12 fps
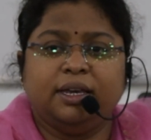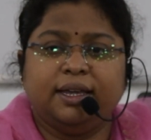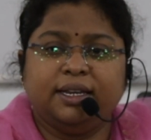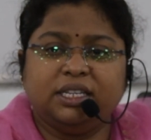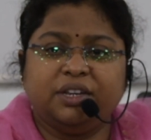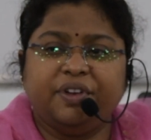
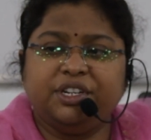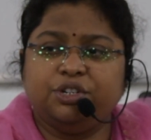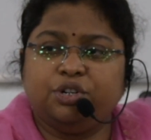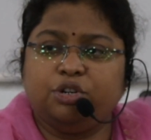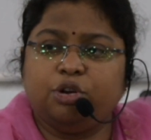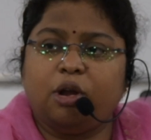Reservation
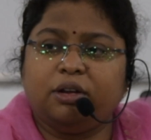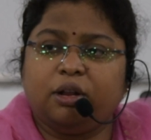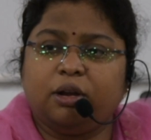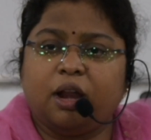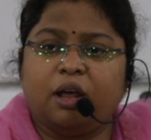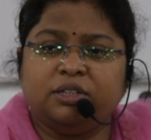should not
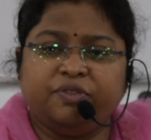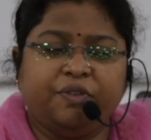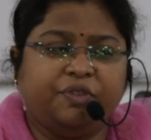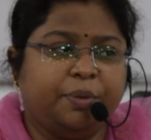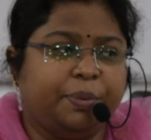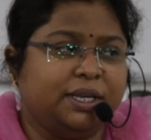cross
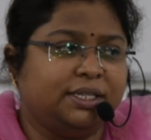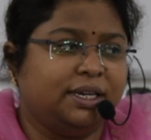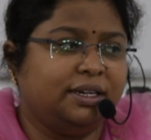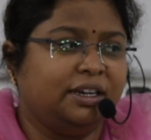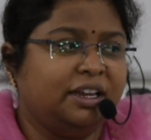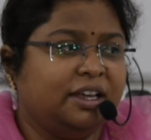
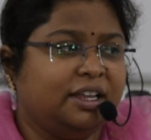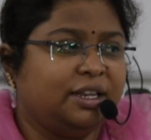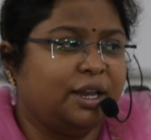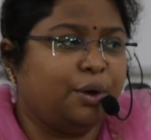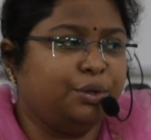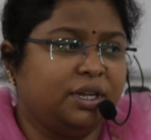50%.
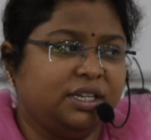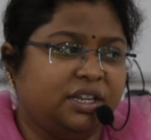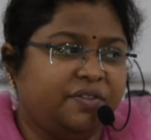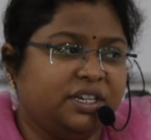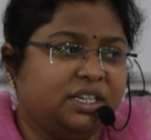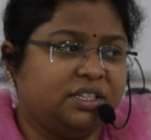Now, the
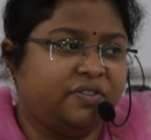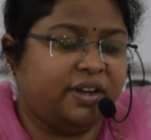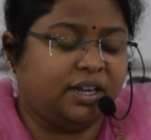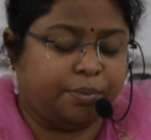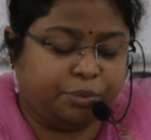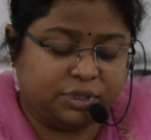reservations went
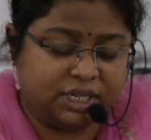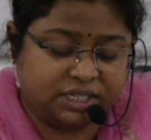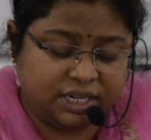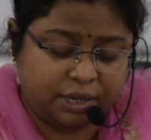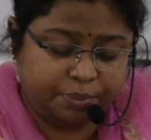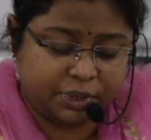up to
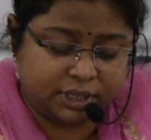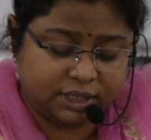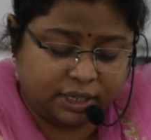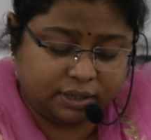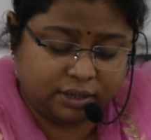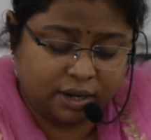
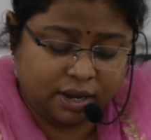68%,